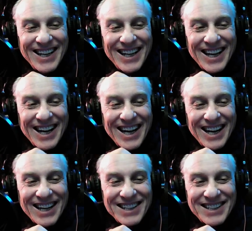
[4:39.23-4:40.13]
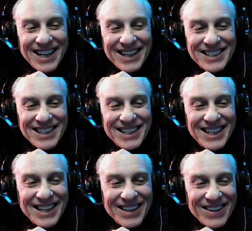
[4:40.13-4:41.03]
Yeah, Todd's in
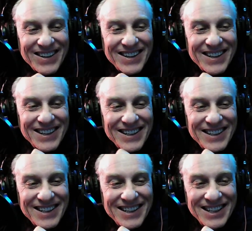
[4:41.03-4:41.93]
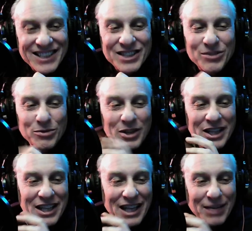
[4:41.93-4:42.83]
here. This is
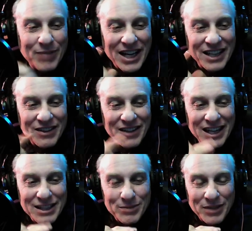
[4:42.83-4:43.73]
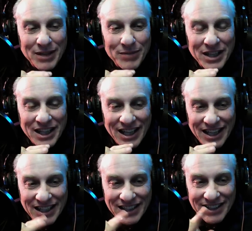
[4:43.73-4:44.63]
really laid back, you guys, but I'm going to
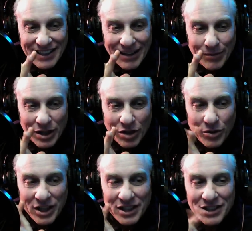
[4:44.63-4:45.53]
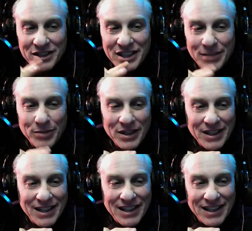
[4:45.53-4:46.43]
get in. I'm going to go in a little deep
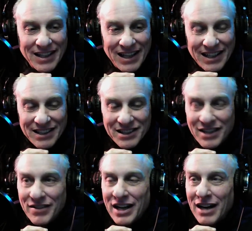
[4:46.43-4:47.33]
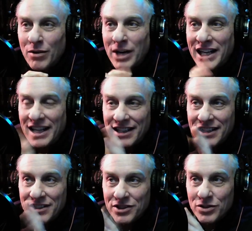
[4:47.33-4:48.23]
on how I get
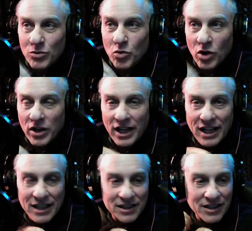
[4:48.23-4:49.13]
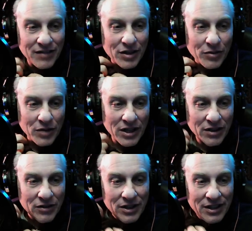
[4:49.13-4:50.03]
this working on the
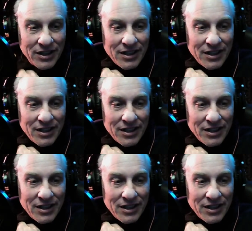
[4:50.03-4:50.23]
7300.